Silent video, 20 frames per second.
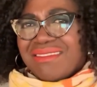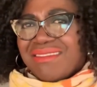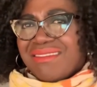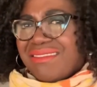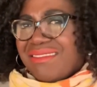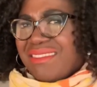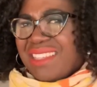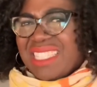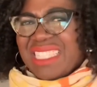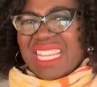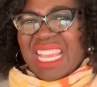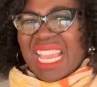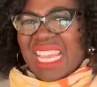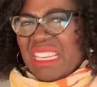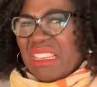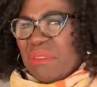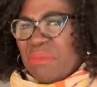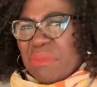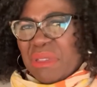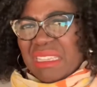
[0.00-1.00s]
the
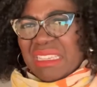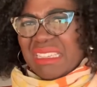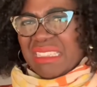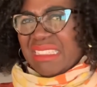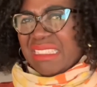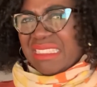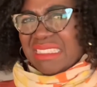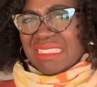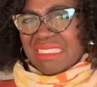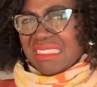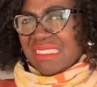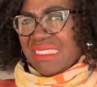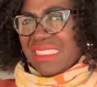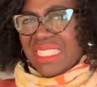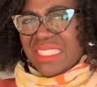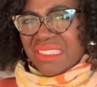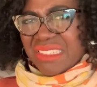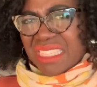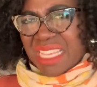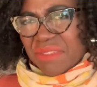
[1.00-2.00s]
title page. You
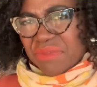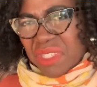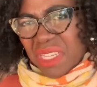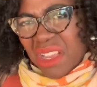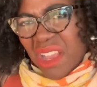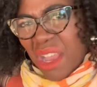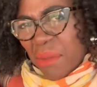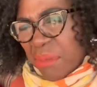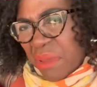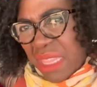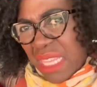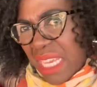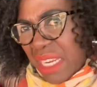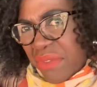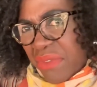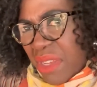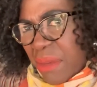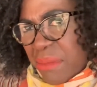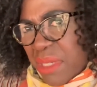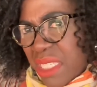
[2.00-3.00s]
just have to copy that
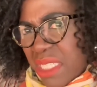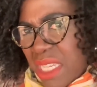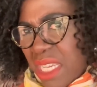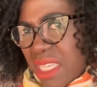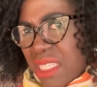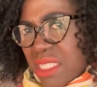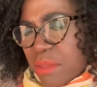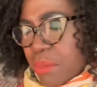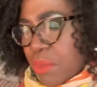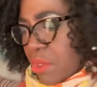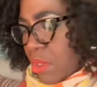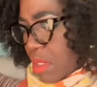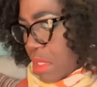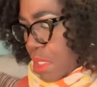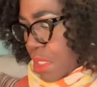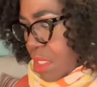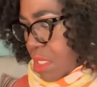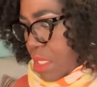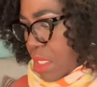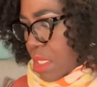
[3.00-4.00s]
from the textbook.
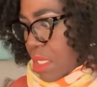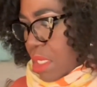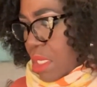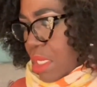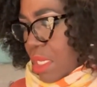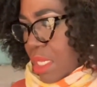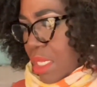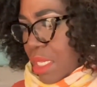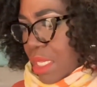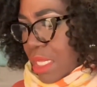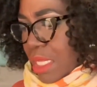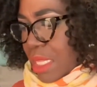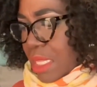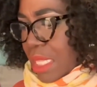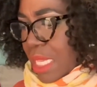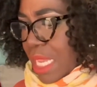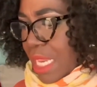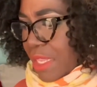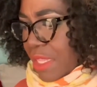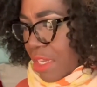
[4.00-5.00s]

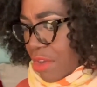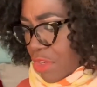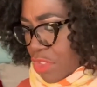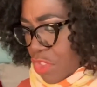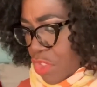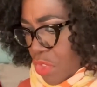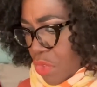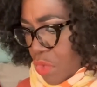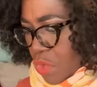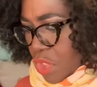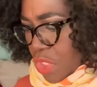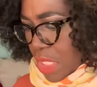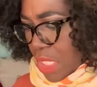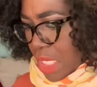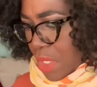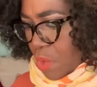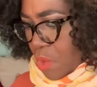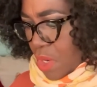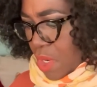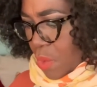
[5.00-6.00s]
Then there's usually
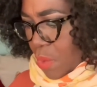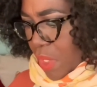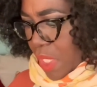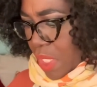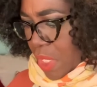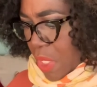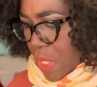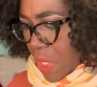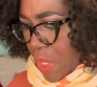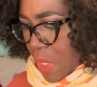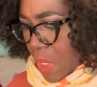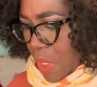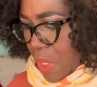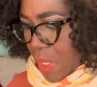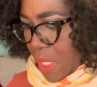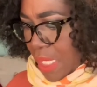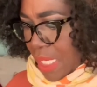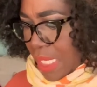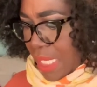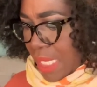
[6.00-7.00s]
what we
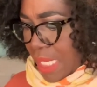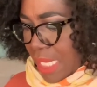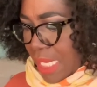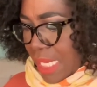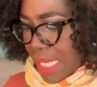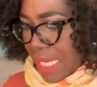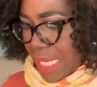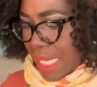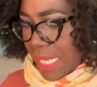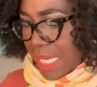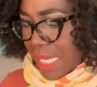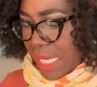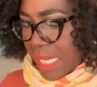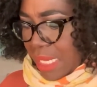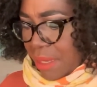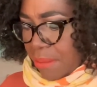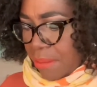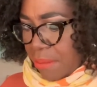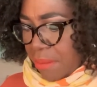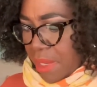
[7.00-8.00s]
call a
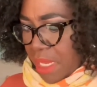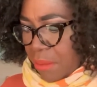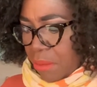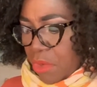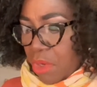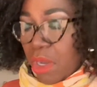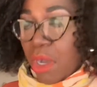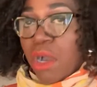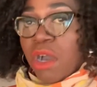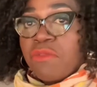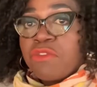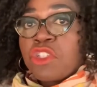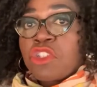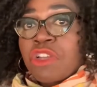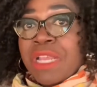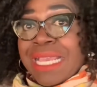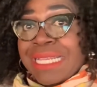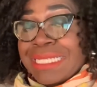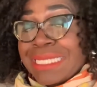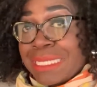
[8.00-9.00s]
memo of
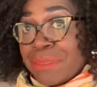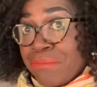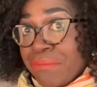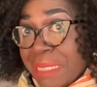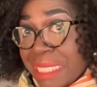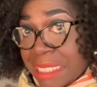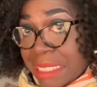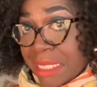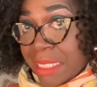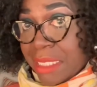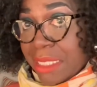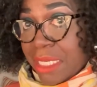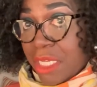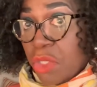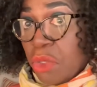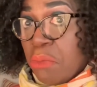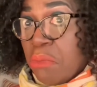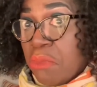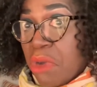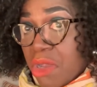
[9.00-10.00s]
transmittal.
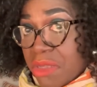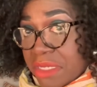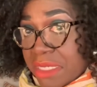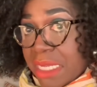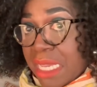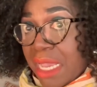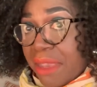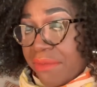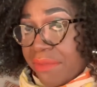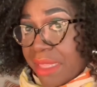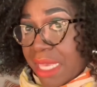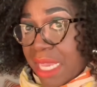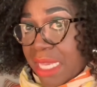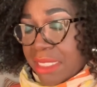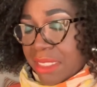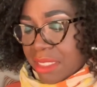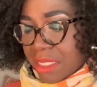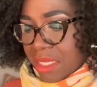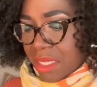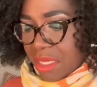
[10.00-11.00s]
You must have
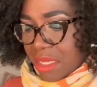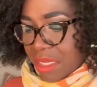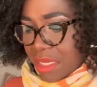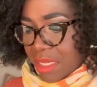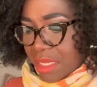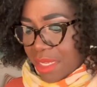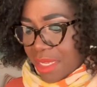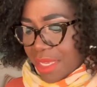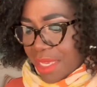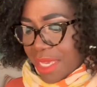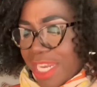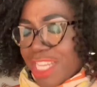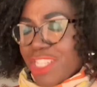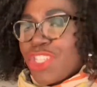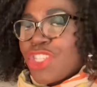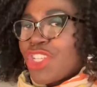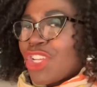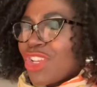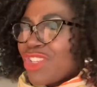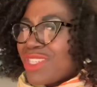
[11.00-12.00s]
that. And
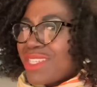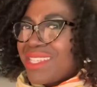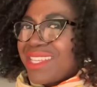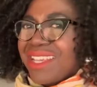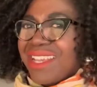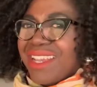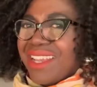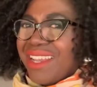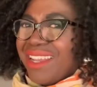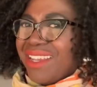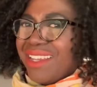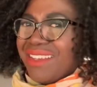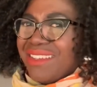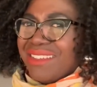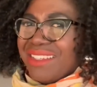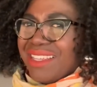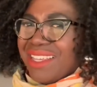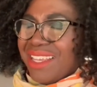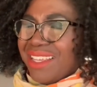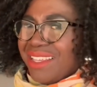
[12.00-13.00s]
just
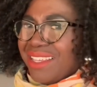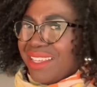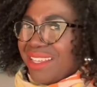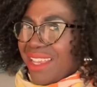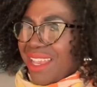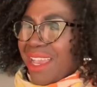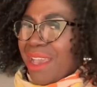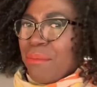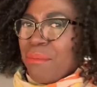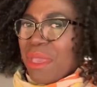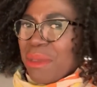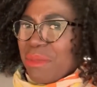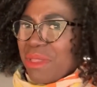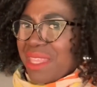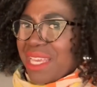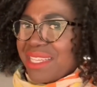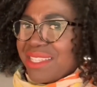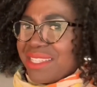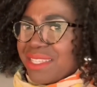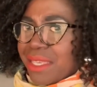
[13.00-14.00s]
a memo
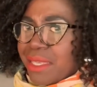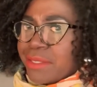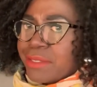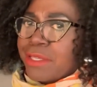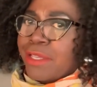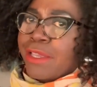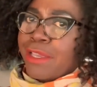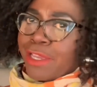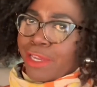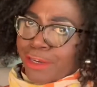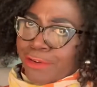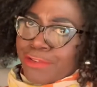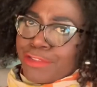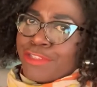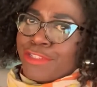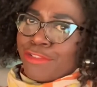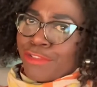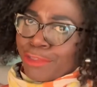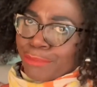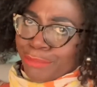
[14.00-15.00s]
that says, here is
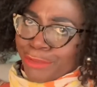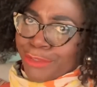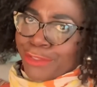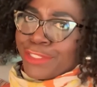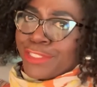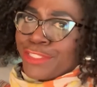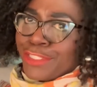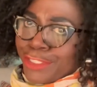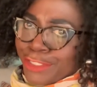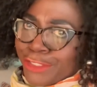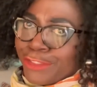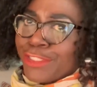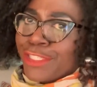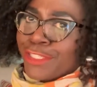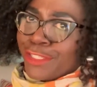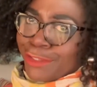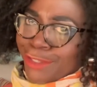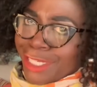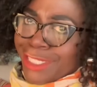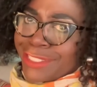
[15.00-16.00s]
the report you
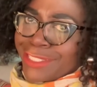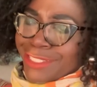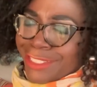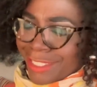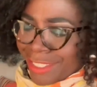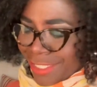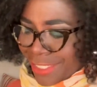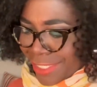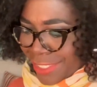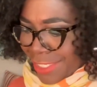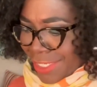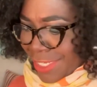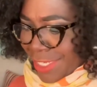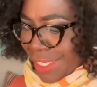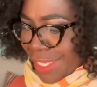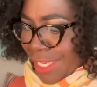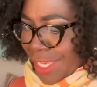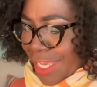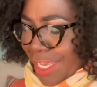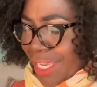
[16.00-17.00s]
requested.
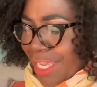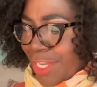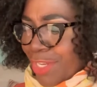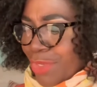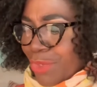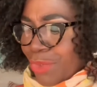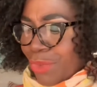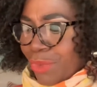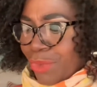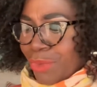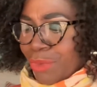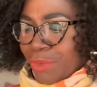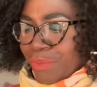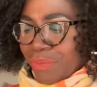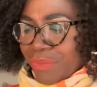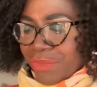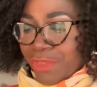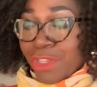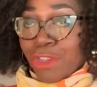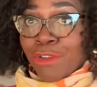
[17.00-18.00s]
And you
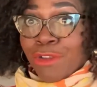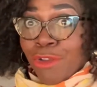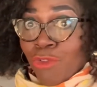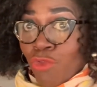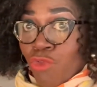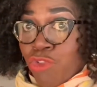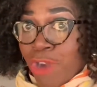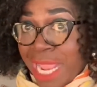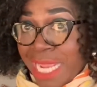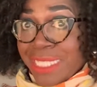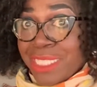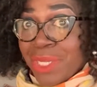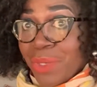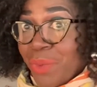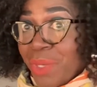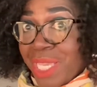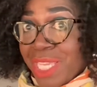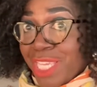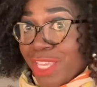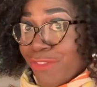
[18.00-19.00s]
right
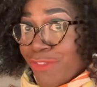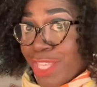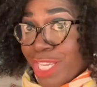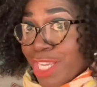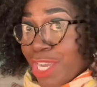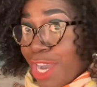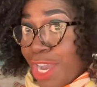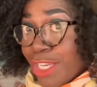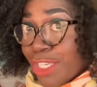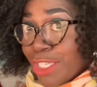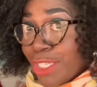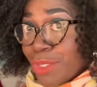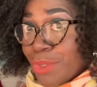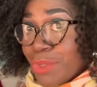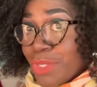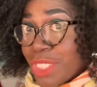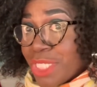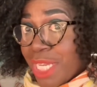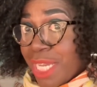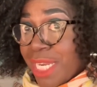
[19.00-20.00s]
away give the
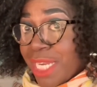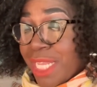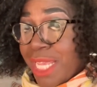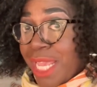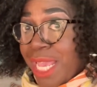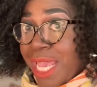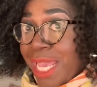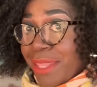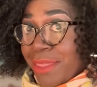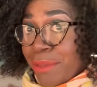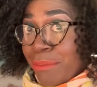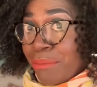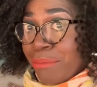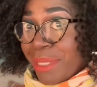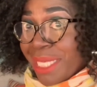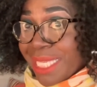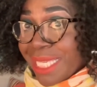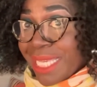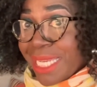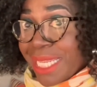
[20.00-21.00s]
conclusion at the
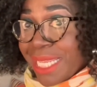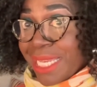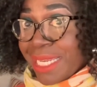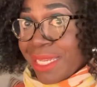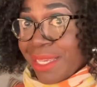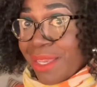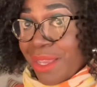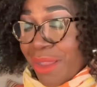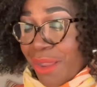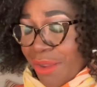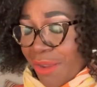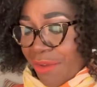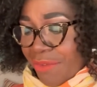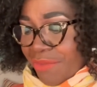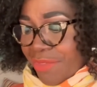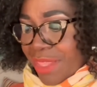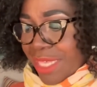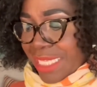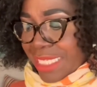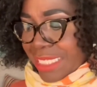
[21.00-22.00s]
beginning
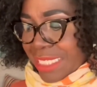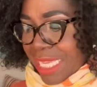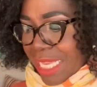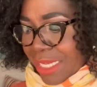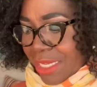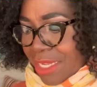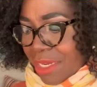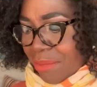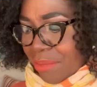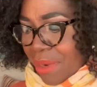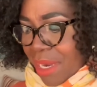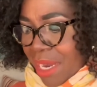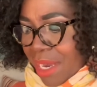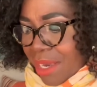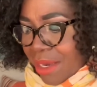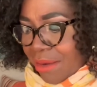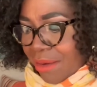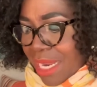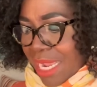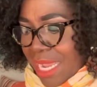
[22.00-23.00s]
of the second
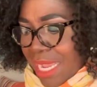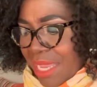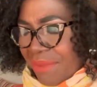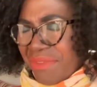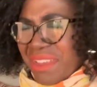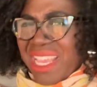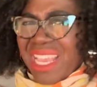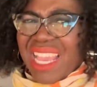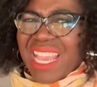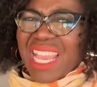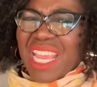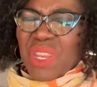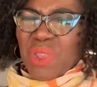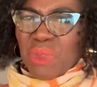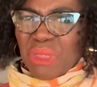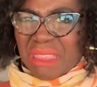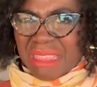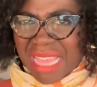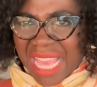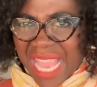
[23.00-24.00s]
paragraph, and you
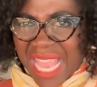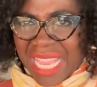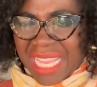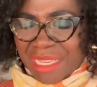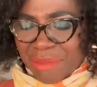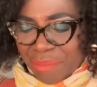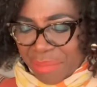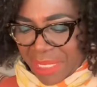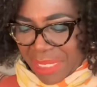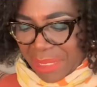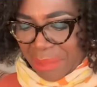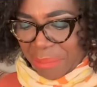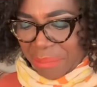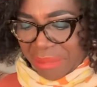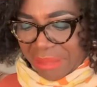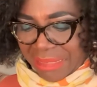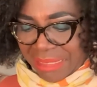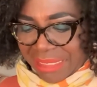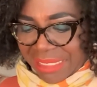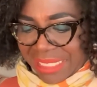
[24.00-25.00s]
thank
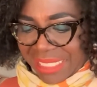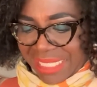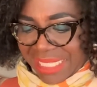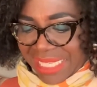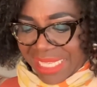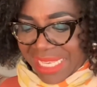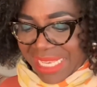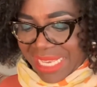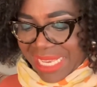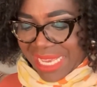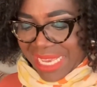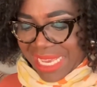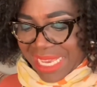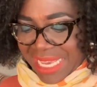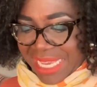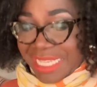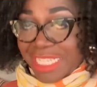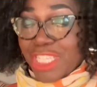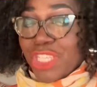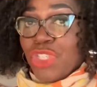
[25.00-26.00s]
people,
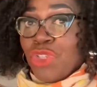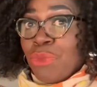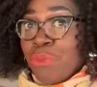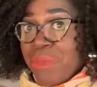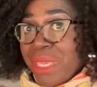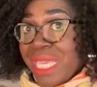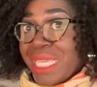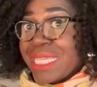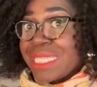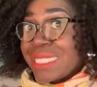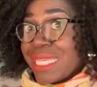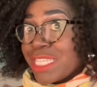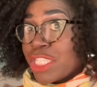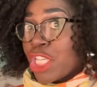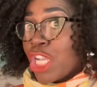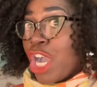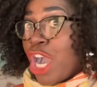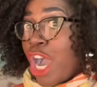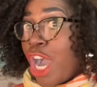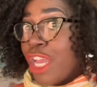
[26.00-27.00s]
and you make it as
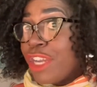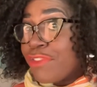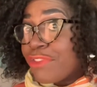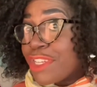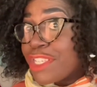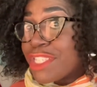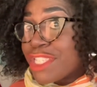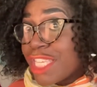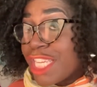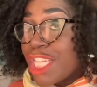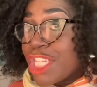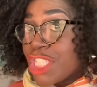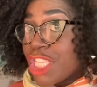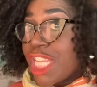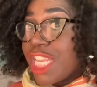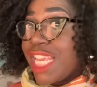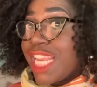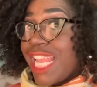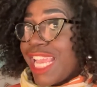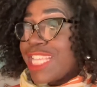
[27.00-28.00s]

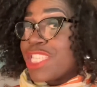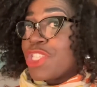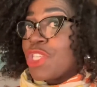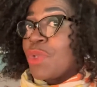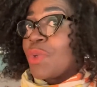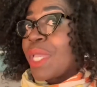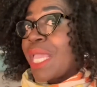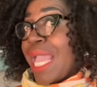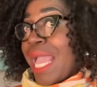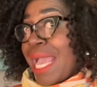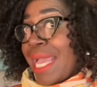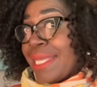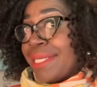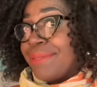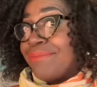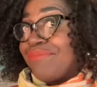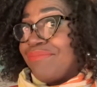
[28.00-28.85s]
conversational as you can.